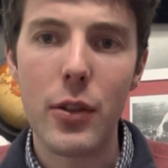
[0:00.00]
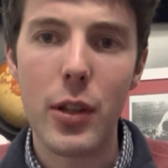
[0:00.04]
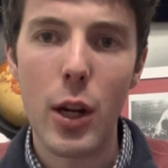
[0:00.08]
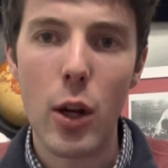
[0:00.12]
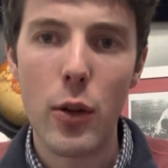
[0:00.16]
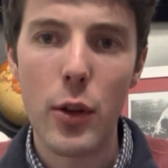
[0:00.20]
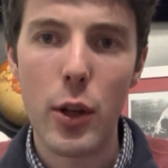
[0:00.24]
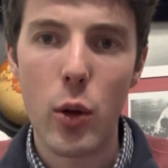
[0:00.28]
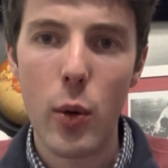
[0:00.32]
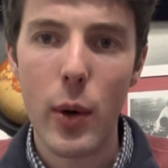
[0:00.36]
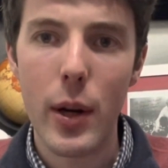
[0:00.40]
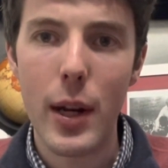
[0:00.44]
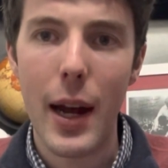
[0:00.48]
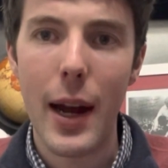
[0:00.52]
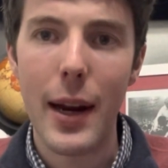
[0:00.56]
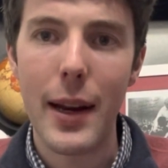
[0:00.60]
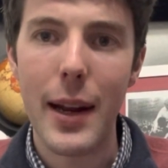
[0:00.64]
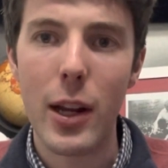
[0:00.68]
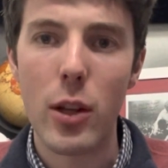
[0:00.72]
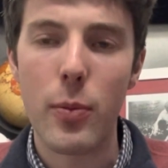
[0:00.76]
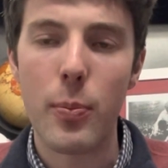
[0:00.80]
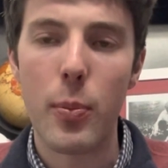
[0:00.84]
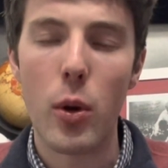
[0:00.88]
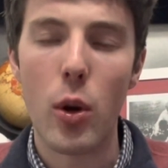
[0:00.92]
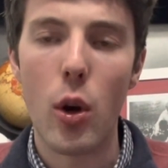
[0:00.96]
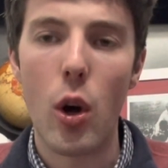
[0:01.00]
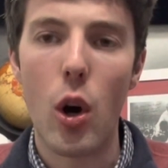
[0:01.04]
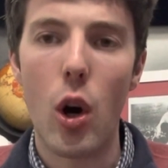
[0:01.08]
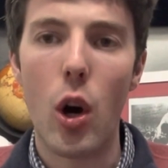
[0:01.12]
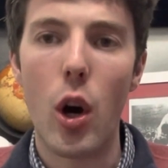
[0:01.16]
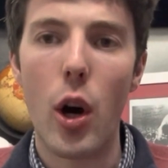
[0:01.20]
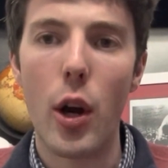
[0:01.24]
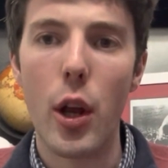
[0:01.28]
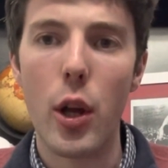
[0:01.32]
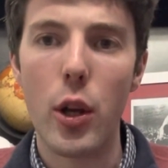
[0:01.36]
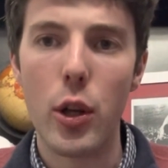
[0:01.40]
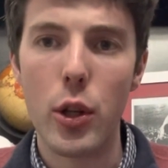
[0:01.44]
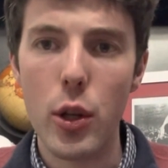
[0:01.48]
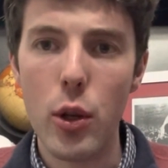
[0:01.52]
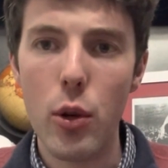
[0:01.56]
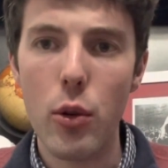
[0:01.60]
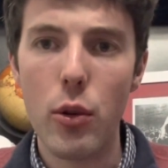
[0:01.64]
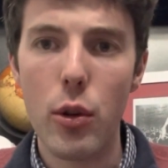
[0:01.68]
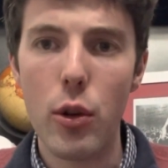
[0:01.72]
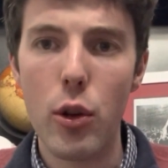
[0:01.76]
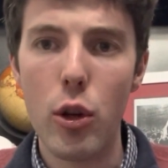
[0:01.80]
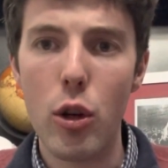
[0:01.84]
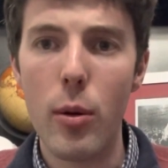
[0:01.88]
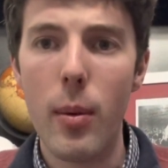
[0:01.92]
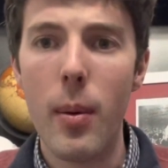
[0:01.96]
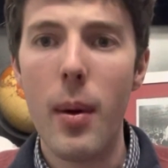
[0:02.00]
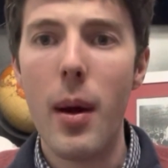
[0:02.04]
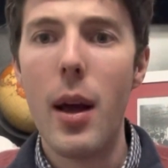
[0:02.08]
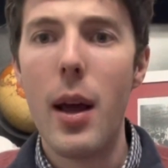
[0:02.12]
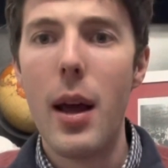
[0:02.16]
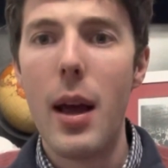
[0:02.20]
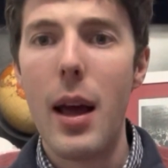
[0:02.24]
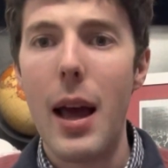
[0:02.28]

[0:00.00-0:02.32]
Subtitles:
here at the Gridiron Expert on YouTube.